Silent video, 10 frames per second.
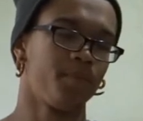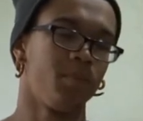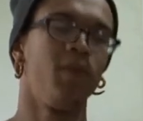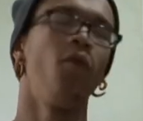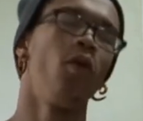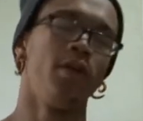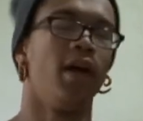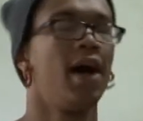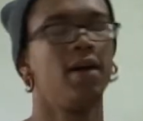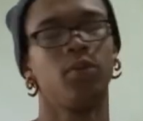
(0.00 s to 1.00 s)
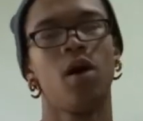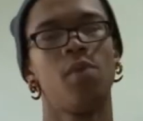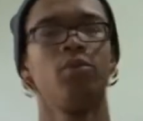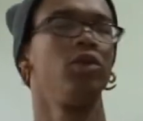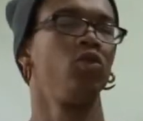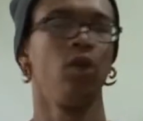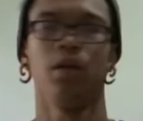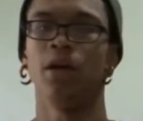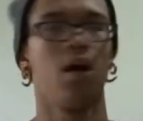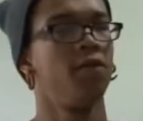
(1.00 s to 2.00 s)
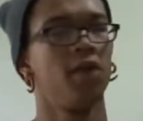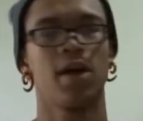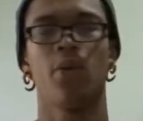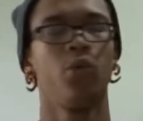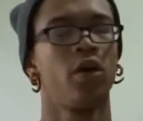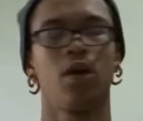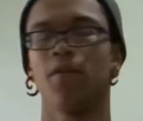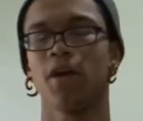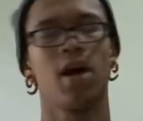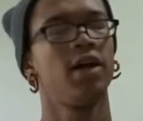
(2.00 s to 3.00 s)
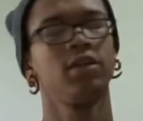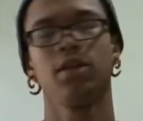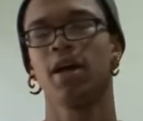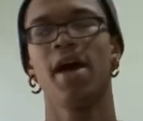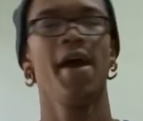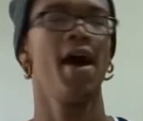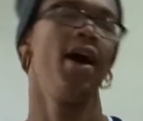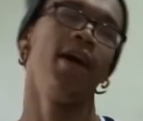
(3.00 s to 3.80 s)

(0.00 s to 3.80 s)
before then I had a problem with just running off. Like, I would run off constantly. Like, I